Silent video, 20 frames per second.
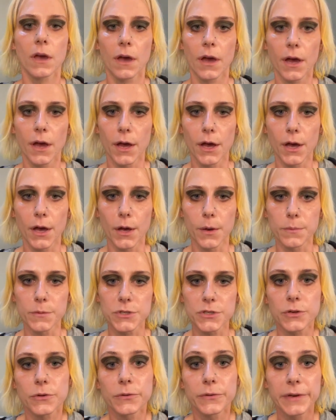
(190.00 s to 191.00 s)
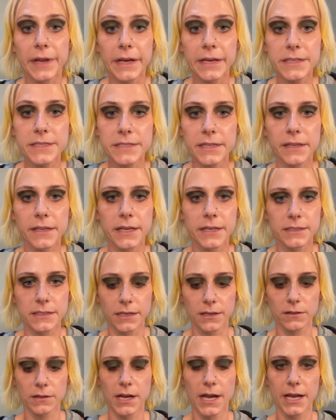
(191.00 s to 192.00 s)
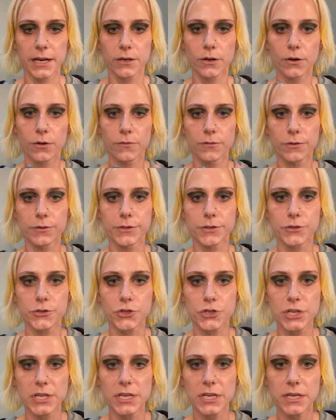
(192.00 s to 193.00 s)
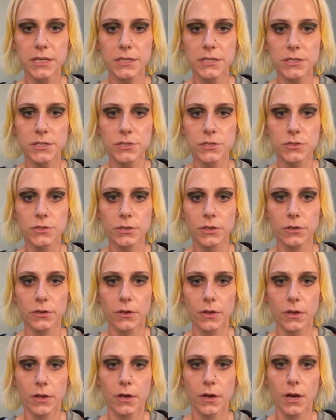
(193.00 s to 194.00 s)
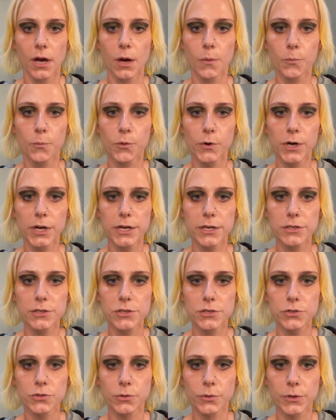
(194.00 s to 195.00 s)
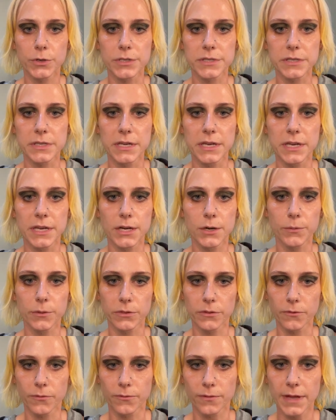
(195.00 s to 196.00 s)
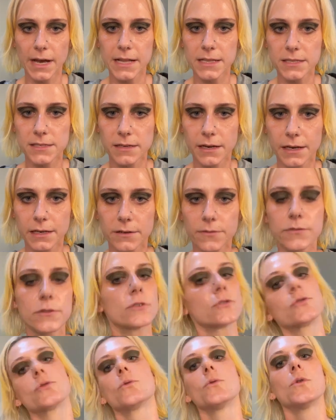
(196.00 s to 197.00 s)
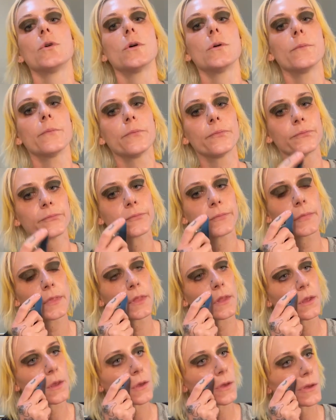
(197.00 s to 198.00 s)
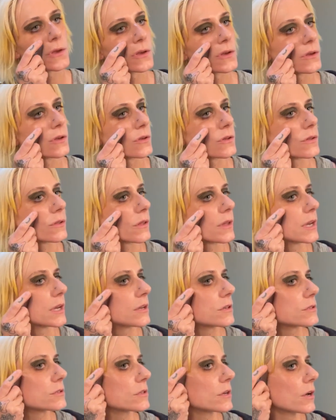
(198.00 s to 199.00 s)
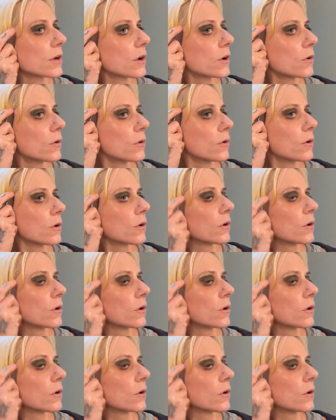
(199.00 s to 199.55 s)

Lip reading: So next I like to glide over the cheeks upwards towards the ear with the flat side of the tool, like so.